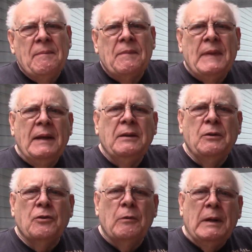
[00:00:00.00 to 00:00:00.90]
Thank you
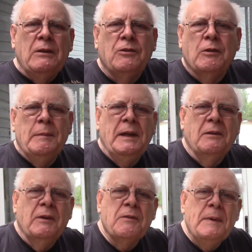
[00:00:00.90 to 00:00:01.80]
so much for being with